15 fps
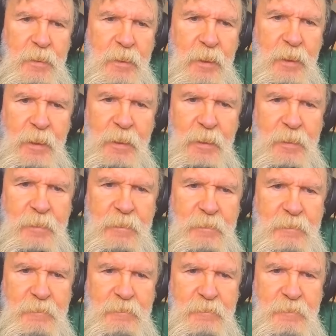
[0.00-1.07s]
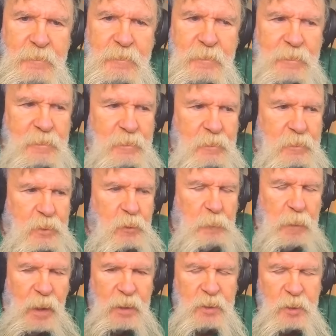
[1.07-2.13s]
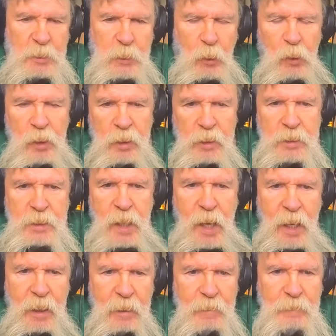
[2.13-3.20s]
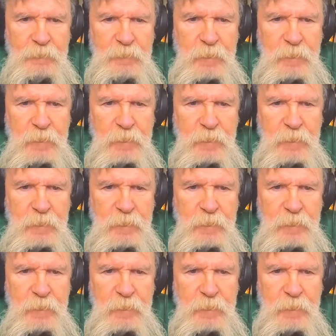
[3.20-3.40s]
and and just two places for you to sign.